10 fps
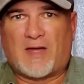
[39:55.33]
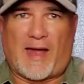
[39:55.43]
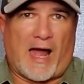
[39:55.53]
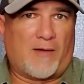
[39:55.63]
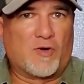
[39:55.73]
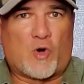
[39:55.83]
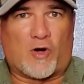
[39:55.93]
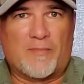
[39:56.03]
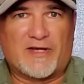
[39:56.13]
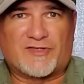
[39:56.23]

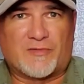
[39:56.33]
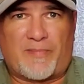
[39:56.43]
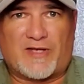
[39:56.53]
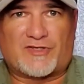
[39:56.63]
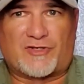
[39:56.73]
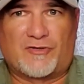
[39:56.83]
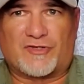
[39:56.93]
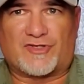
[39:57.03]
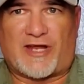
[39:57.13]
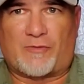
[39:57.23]
Albacore makes the best tuna
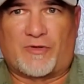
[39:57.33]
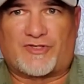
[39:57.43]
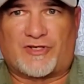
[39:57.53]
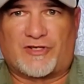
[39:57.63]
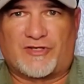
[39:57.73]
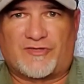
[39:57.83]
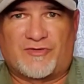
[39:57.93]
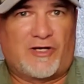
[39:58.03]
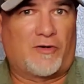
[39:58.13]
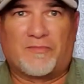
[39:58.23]
sandwiches,
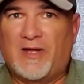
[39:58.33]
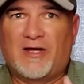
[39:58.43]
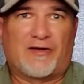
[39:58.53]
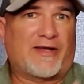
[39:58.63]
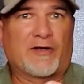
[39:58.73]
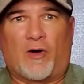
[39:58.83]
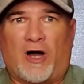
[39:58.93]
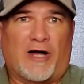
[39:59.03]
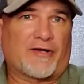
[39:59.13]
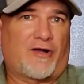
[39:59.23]
and I can go
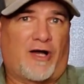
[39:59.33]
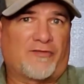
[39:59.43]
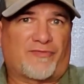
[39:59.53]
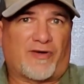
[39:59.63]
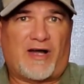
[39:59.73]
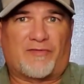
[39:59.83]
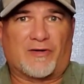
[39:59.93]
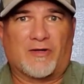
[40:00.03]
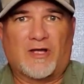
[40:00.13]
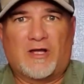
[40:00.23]
on and on
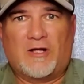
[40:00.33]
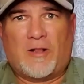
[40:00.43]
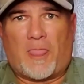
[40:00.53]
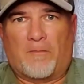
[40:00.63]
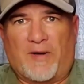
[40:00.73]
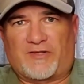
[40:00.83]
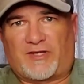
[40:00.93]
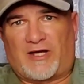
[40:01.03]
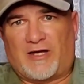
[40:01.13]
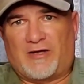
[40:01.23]
forever. But
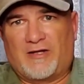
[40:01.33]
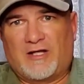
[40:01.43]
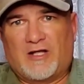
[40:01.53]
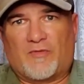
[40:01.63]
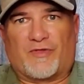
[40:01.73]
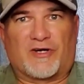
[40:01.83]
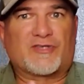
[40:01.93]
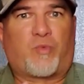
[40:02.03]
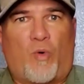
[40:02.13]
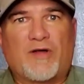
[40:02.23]
there
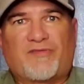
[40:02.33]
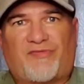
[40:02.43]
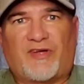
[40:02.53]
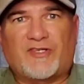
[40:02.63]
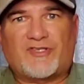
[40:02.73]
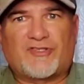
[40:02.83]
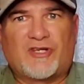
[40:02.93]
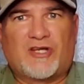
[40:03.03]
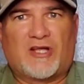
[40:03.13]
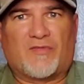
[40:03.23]
is one fish
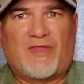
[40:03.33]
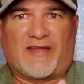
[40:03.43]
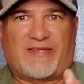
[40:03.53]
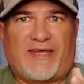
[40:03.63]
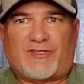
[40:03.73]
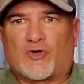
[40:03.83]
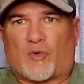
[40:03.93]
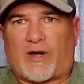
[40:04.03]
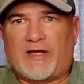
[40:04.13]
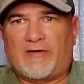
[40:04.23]
that tastes
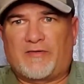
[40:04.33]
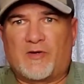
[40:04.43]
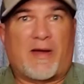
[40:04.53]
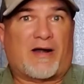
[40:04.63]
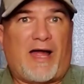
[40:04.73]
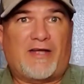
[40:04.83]
great no matter how